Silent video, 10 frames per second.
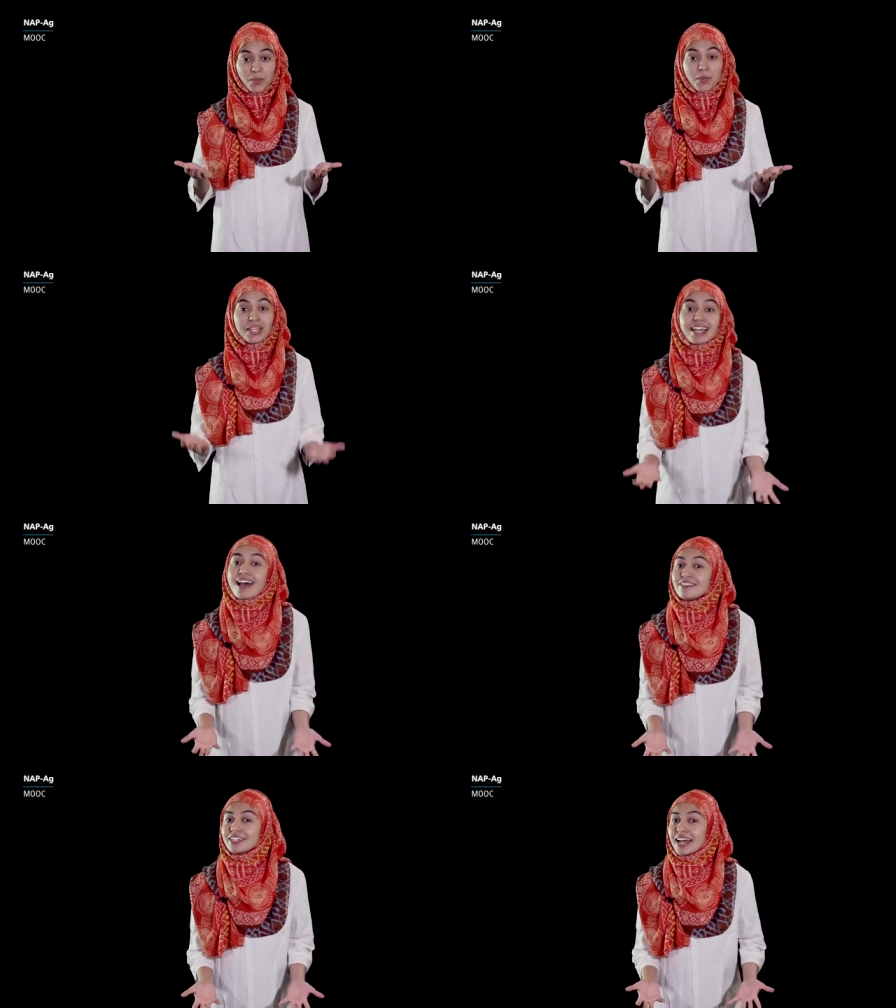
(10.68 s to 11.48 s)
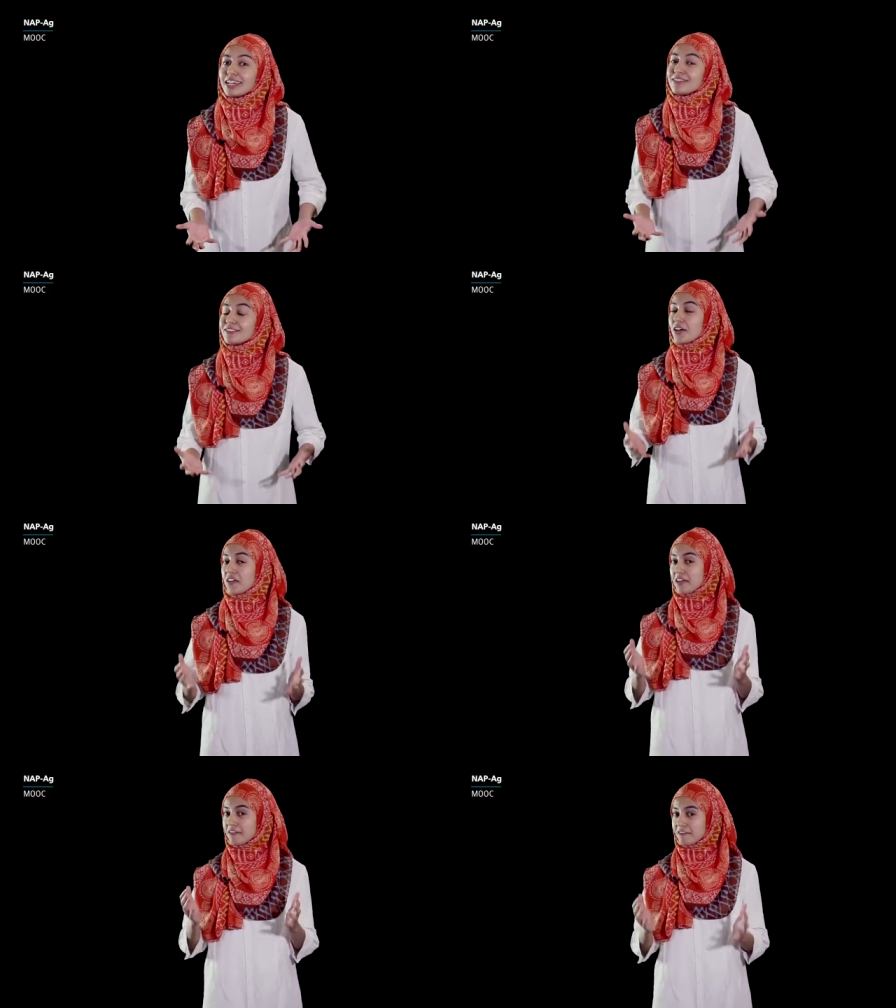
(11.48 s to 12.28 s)
We have arrived
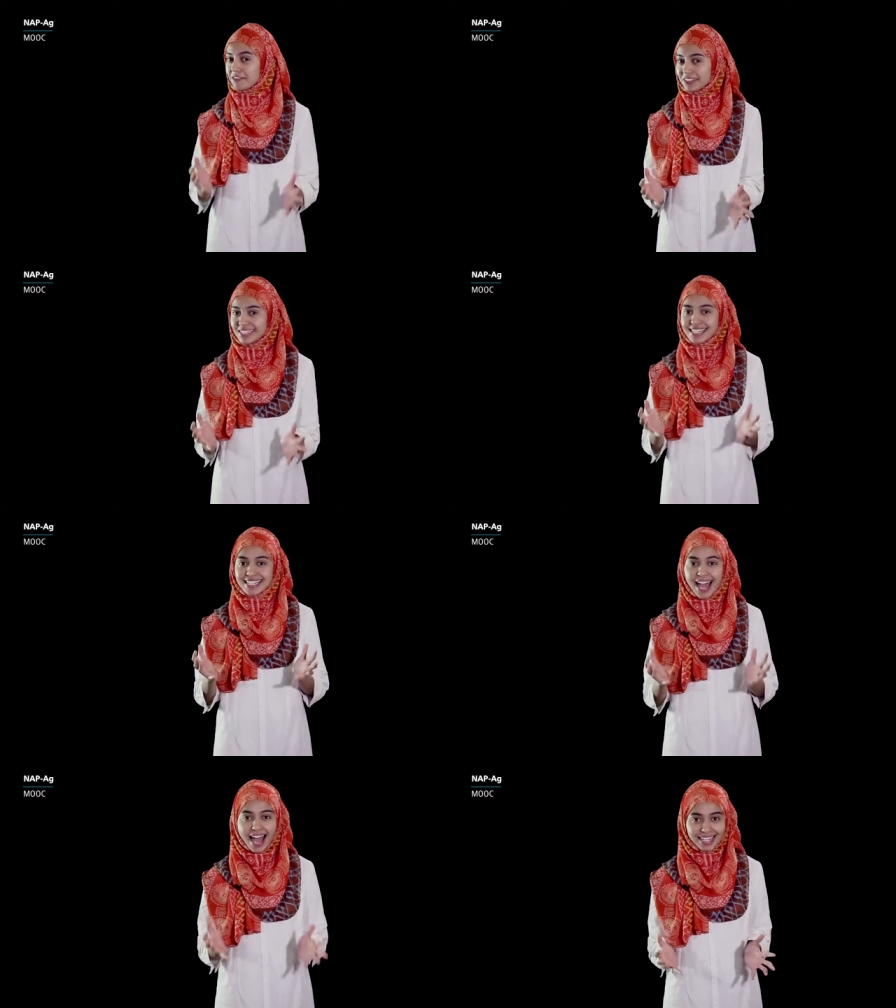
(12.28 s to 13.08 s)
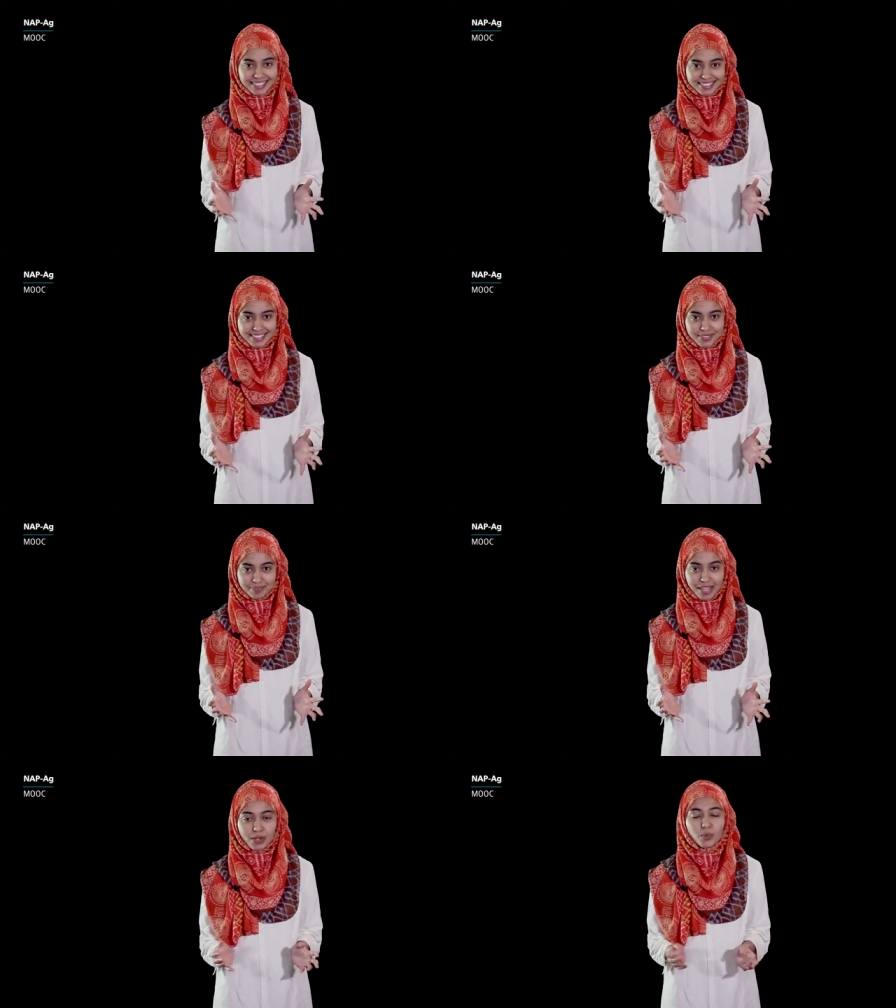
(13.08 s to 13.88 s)
on our first island
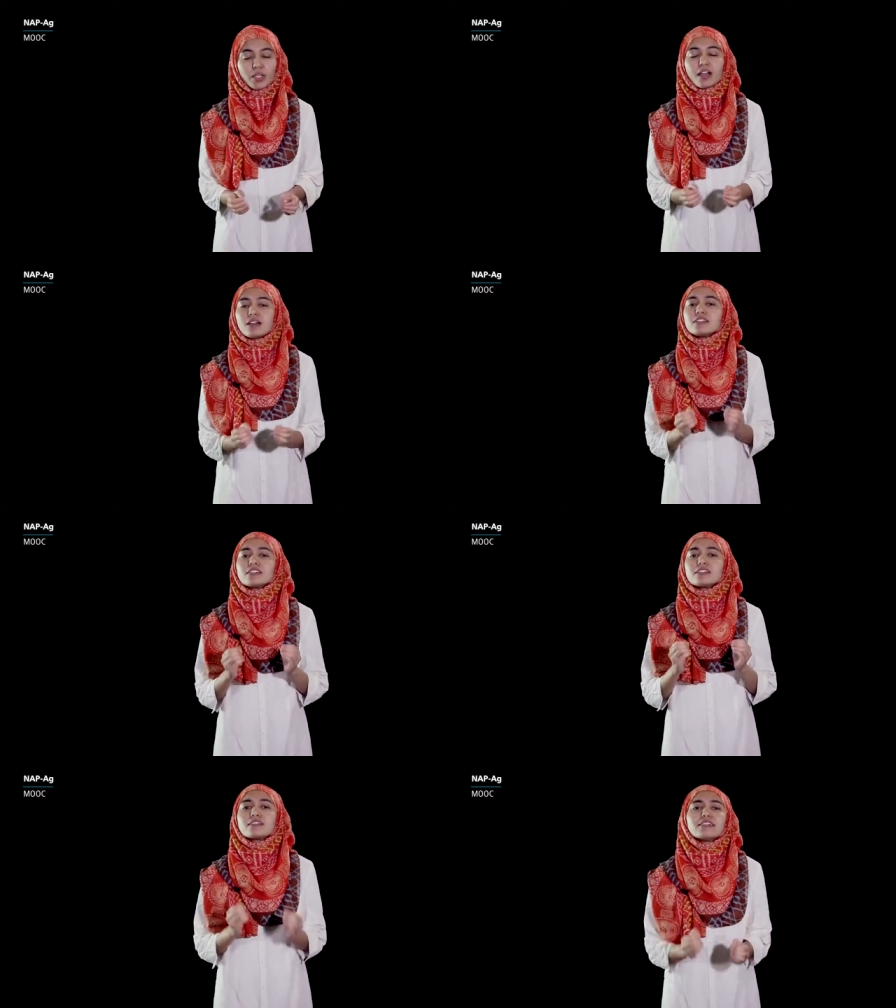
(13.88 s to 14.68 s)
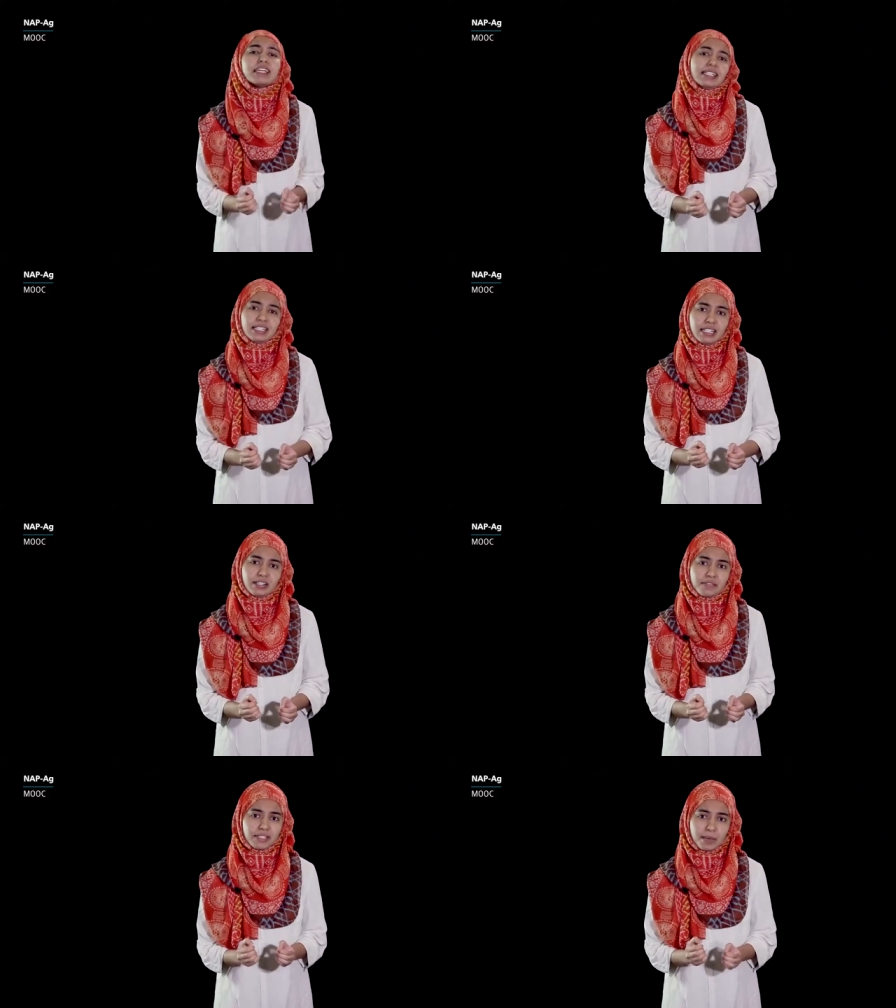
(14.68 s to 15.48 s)
and we are in great
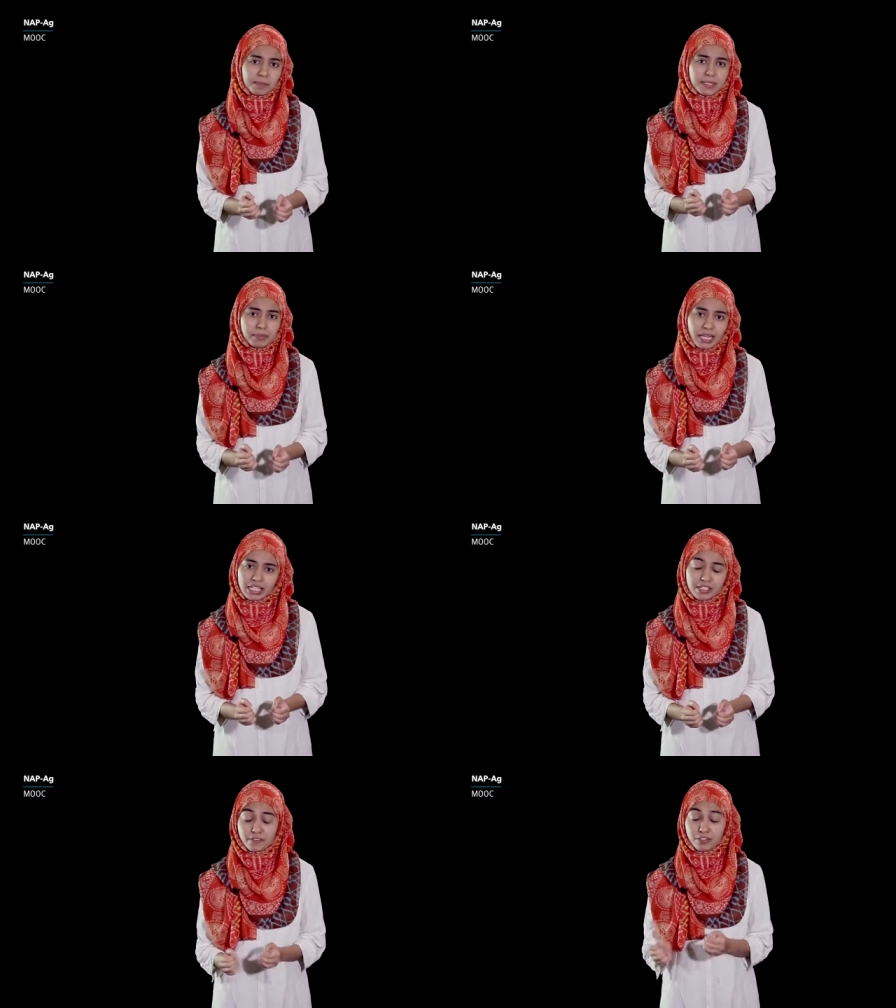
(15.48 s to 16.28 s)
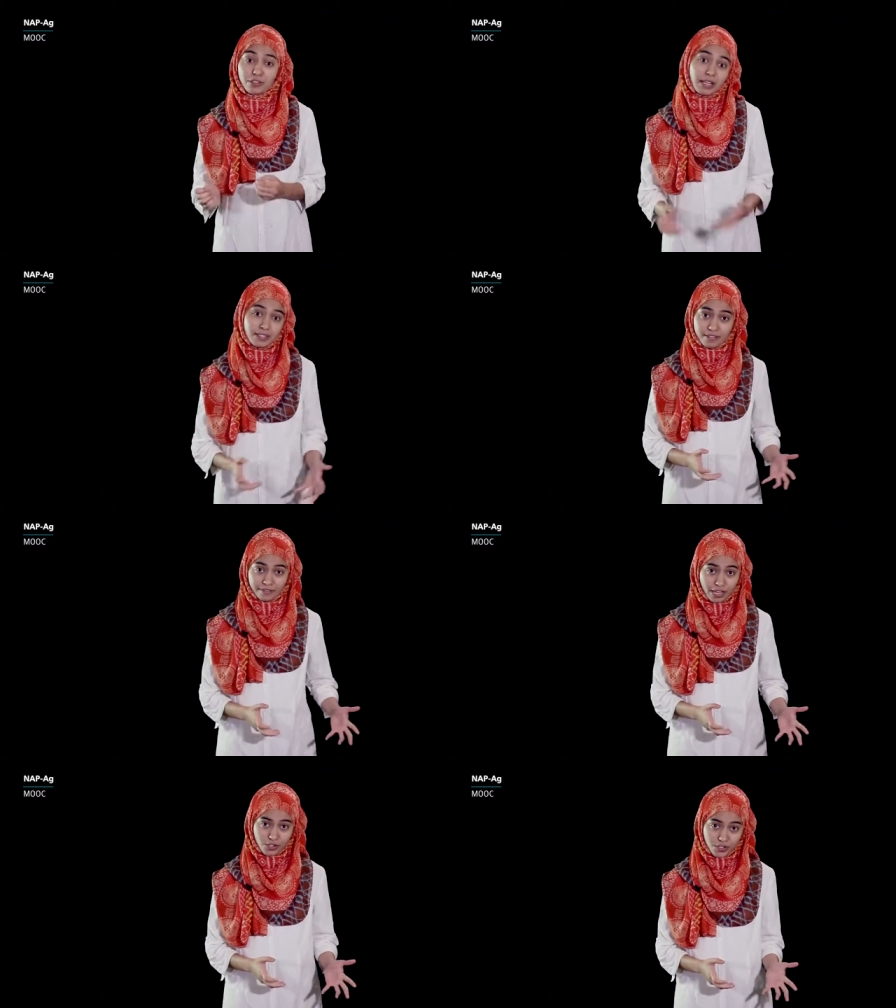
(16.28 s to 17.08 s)
need of some supplies for the rest
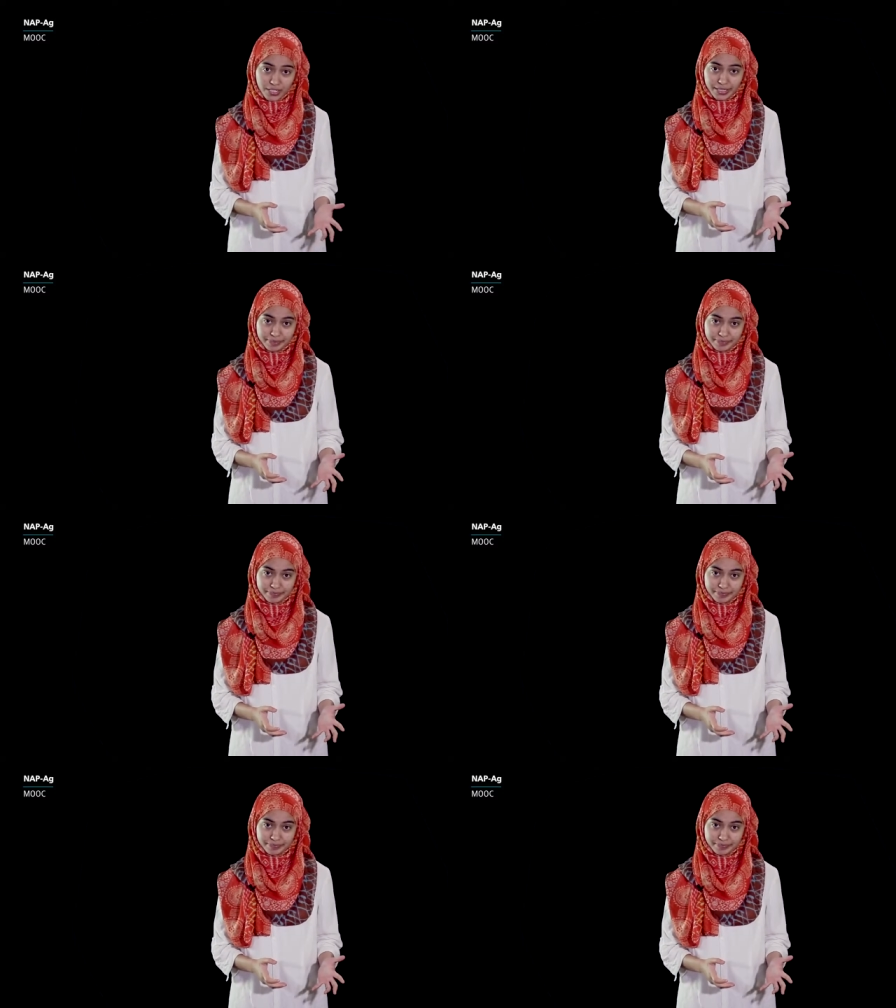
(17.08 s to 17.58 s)
of our journey.